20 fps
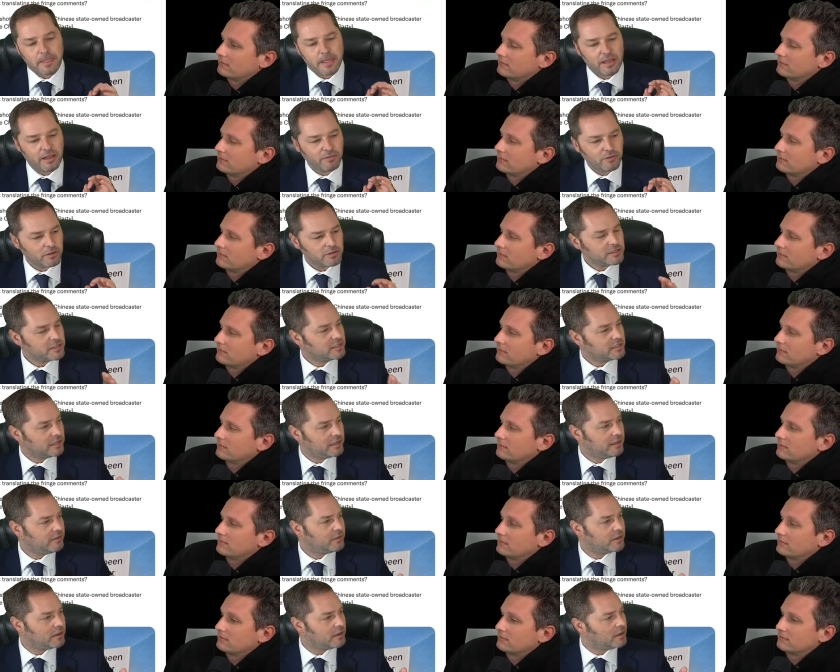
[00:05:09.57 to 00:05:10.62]
Speaker 1: if you just
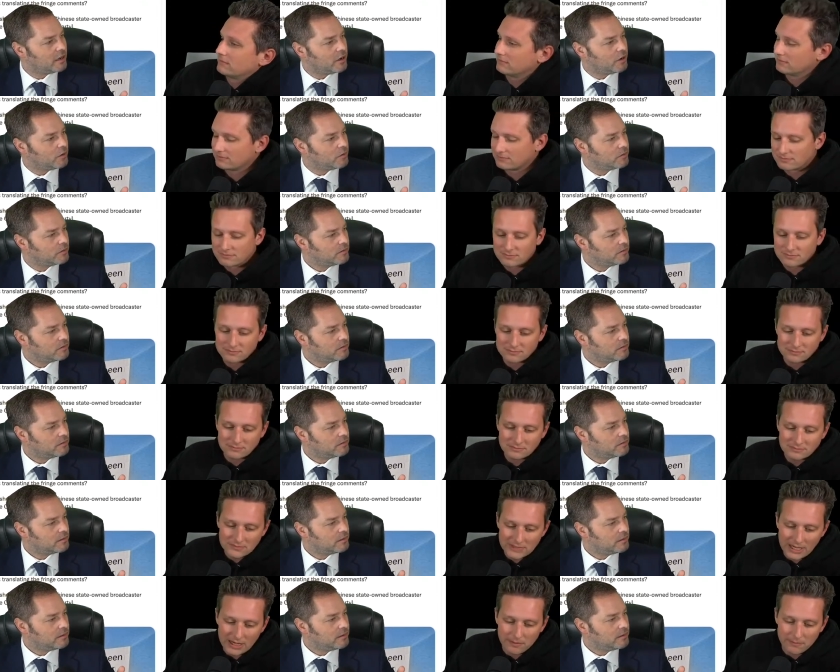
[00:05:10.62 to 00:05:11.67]
leave it alone,
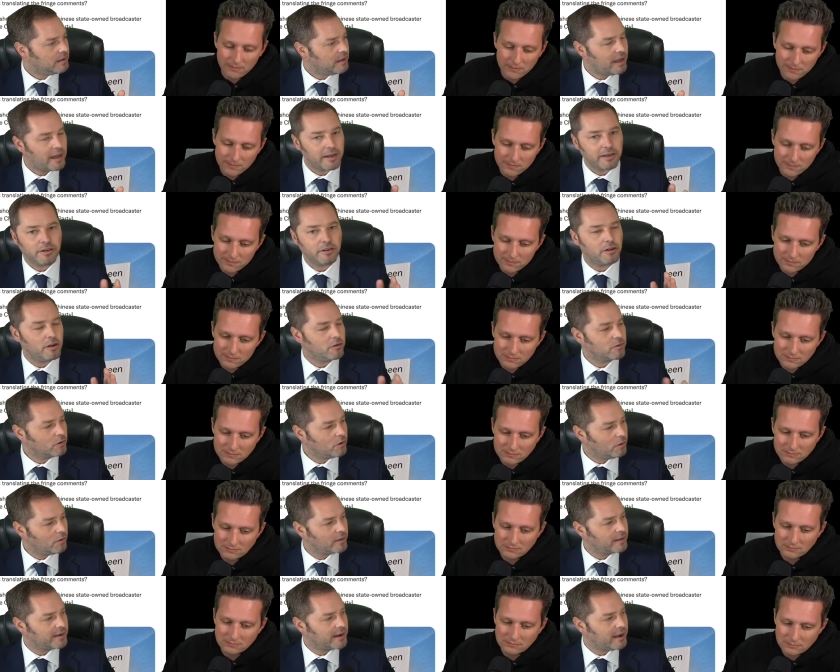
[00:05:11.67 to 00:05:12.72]
yeah, and you don't
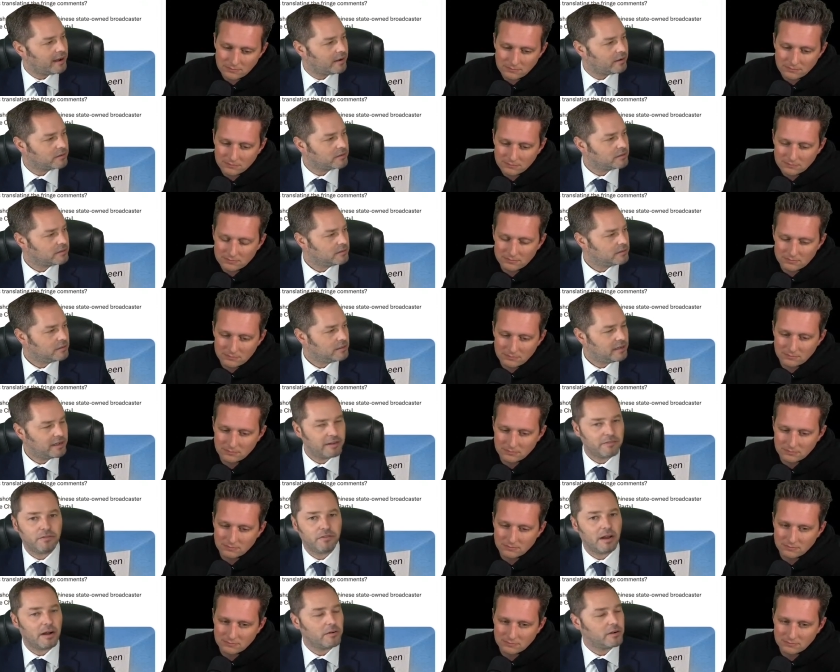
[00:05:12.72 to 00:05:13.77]
call it out, mm.
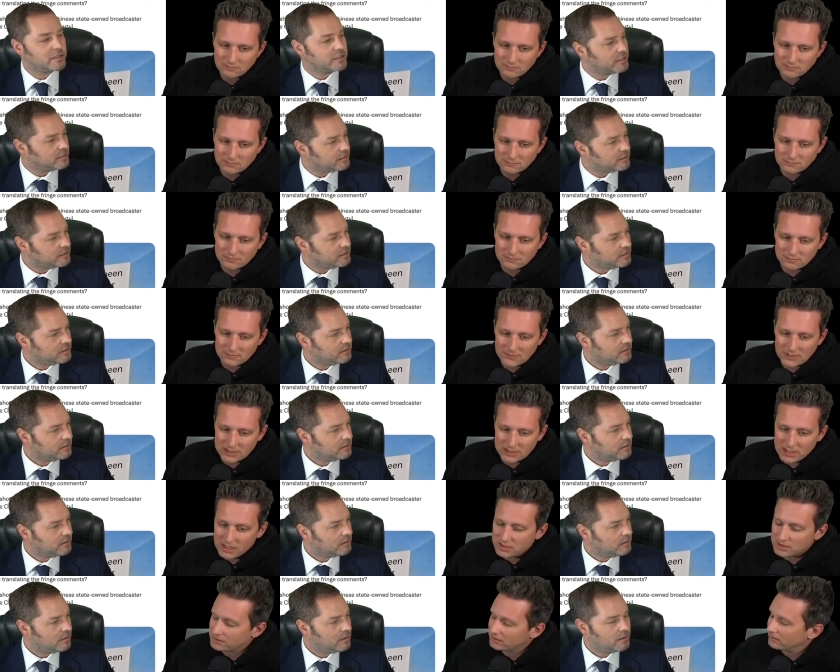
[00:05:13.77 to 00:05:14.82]
it flourishes. It
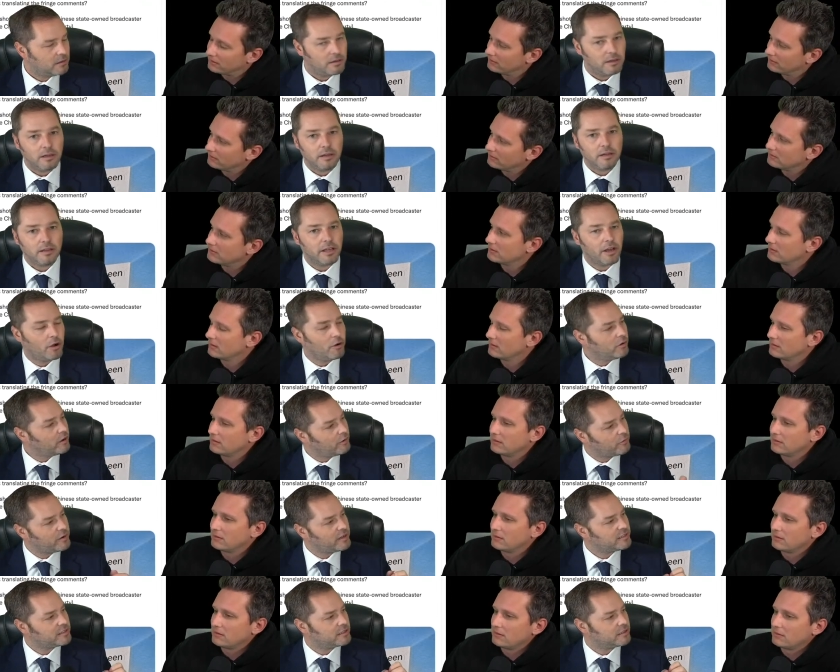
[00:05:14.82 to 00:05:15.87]
does. The only
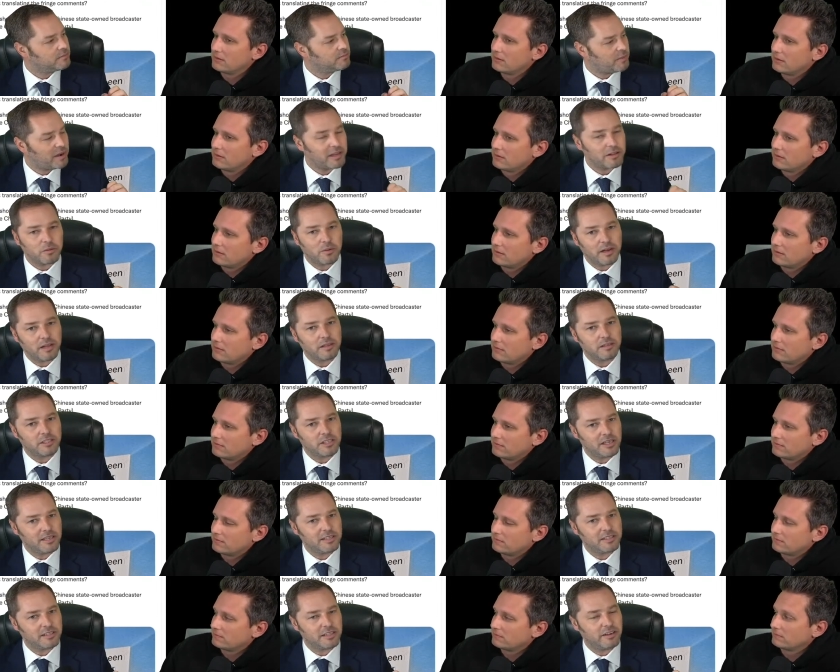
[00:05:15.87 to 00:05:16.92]
reason, by the way, the
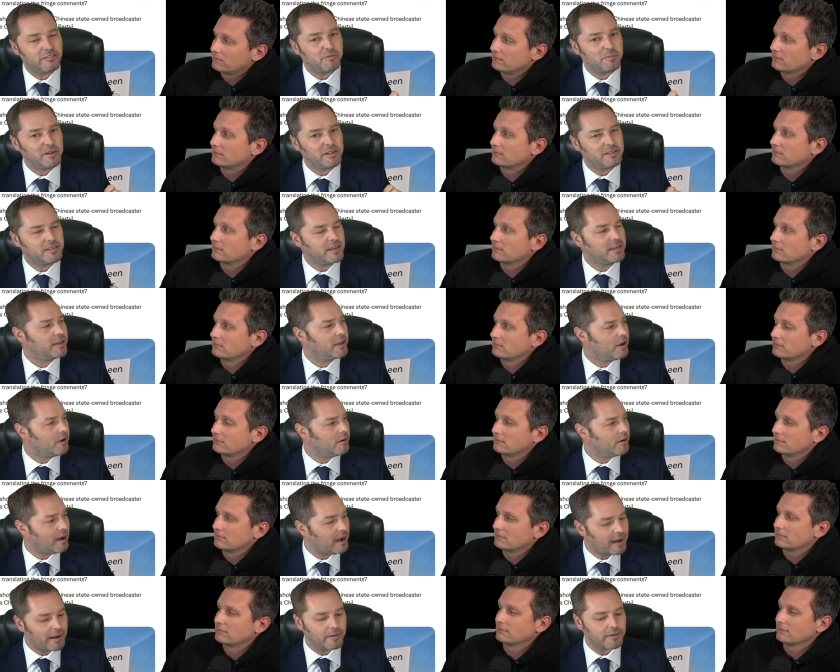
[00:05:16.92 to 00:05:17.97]
Chinese government did
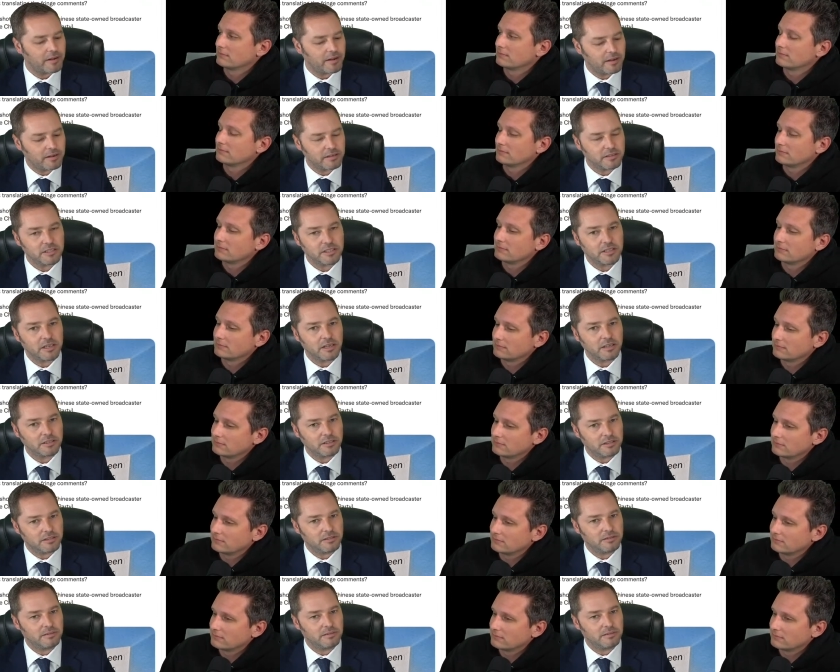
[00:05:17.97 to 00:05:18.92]
go out and start to